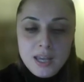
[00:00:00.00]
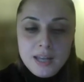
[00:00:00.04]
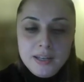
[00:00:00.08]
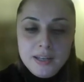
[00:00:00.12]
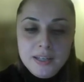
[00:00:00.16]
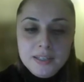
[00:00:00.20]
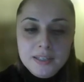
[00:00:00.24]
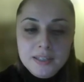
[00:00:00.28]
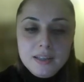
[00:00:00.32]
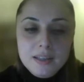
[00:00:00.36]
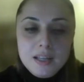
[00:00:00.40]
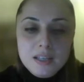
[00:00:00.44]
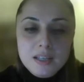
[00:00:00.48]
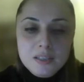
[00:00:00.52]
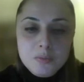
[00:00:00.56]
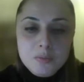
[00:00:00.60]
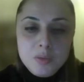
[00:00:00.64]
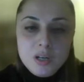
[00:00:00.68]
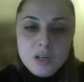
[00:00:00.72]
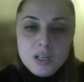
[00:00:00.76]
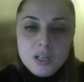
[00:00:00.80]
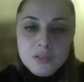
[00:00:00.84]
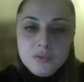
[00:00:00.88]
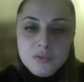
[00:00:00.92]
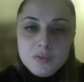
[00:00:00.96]
And in the last
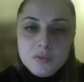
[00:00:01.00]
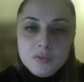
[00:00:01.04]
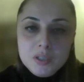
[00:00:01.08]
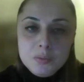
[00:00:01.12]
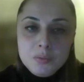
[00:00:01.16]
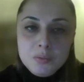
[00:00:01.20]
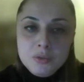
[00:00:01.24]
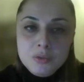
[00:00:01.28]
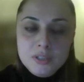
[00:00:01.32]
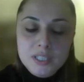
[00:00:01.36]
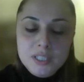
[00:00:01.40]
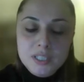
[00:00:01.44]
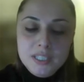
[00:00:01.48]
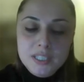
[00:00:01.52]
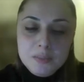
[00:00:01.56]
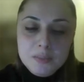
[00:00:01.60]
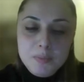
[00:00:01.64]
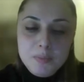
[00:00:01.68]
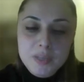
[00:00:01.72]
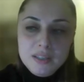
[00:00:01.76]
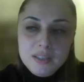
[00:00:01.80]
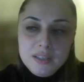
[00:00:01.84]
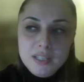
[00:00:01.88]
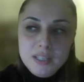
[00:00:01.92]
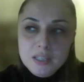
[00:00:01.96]
part, we will put
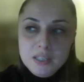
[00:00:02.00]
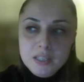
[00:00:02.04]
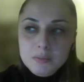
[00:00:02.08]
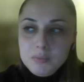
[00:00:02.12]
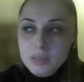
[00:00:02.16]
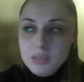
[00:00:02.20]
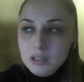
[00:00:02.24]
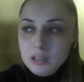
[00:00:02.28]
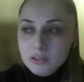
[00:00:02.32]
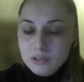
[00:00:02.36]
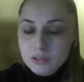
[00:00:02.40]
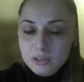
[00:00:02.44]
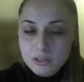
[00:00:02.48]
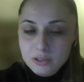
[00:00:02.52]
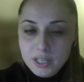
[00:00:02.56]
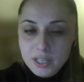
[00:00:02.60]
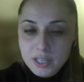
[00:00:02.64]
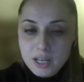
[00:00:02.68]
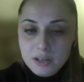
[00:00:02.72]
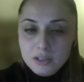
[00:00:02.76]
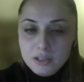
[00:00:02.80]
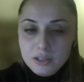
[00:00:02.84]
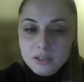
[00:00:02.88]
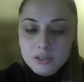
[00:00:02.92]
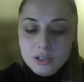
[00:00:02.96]
these building blocks
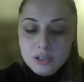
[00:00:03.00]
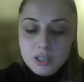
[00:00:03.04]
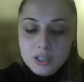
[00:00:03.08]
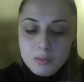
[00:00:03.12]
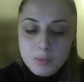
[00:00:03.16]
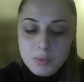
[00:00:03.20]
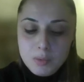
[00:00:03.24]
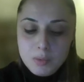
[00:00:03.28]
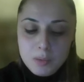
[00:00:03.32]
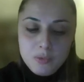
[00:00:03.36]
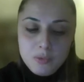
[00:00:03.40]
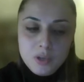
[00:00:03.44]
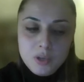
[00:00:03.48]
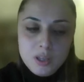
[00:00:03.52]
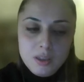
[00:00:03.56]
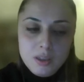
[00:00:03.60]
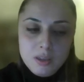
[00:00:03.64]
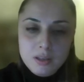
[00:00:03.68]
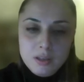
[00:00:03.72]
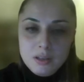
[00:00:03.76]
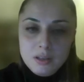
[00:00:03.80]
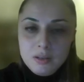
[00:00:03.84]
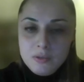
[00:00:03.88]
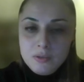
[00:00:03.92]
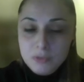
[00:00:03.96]
together to come up
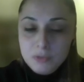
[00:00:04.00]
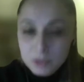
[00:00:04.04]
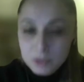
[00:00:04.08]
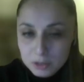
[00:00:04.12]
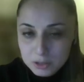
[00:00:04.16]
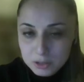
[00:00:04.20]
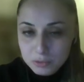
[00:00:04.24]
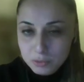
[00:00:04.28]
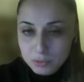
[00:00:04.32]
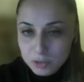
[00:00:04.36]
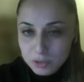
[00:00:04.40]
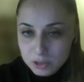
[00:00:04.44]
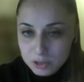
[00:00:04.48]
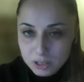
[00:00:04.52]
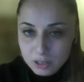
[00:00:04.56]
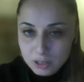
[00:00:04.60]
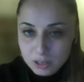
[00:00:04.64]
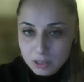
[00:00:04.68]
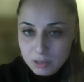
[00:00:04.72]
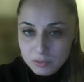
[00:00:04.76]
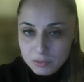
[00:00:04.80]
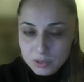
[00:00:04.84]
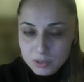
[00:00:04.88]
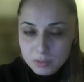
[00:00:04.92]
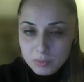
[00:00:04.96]
with the first
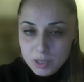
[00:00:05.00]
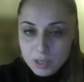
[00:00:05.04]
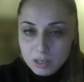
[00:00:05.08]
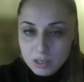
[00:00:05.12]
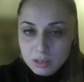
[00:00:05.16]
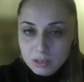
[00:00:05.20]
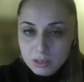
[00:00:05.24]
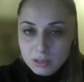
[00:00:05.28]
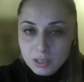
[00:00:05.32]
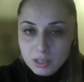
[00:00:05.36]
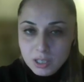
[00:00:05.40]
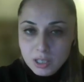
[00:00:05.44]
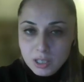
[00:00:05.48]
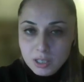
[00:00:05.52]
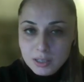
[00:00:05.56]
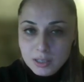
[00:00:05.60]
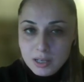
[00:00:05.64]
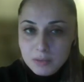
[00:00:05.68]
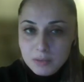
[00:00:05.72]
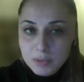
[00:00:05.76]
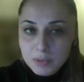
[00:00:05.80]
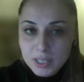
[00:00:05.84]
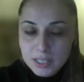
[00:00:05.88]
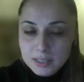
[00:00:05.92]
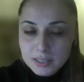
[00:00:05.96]
version of the model
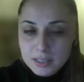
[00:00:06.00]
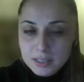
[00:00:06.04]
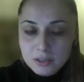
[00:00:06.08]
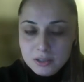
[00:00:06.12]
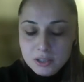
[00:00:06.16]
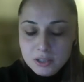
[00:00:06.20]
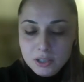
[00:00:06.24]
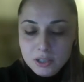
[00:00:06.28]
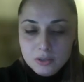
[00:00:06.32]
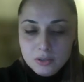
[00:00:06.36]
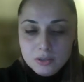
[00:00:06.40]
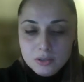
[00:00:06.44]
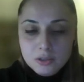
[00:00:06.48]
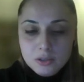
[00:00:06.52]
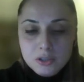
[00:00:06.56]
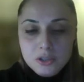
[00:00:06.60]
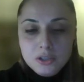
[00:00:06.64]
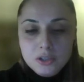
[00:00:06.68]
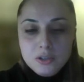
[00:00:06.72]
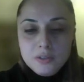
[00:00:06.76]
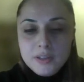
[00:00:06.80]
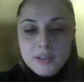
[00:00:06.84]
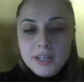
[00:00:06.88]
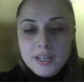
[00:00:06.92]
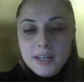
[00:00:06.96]
that we intend to use to
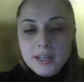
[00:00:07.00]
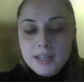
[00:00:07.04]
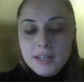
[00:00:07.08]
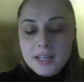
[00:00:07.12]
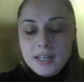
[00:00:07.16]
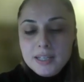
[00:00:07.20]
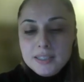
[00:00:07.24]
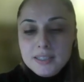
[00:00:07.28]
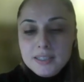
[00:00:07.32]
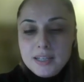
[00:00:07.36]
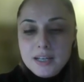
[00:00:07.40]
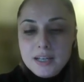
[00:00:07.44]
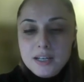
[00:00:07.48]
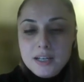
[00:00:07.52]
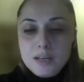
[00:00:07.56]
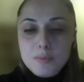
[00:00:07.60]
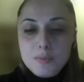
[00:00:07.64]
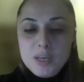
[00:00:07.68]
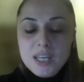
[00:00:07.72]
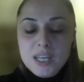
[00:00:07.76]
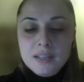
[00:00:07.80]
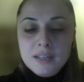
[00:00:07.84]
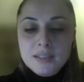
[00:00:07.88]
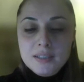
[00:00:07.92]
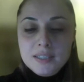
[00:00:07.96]
jointly analyze
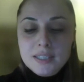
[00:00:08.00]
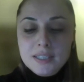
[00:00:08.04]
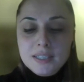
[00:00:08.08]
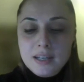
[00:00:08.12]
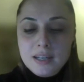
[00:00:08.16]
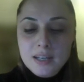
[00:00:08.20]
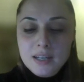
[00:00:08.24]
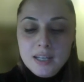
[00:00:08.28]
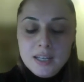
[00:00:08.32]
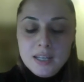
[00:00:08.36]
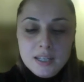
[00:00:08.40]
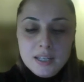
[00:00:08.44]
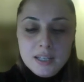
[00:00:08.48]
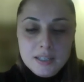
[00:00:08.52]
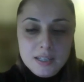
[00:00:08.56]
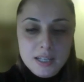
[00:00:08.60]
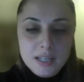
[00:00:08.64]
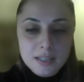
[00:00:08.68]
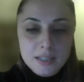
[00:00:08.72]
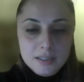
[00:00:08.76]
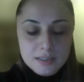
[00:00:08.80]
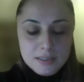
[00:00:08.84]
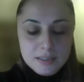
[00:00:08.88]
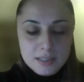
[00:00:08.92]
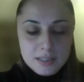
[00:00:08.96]
dynamic and static
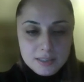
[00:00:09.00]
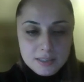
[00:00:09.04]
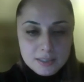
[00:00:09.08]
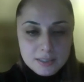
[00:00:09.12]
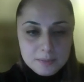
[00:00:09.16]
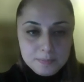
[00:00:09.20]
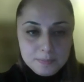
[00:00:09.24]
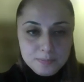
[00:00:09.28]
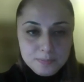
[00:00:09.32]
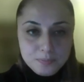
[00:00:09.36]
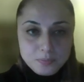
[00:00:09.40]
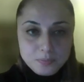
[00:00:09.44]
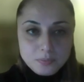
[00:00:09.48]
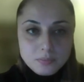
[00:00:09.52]
data sets.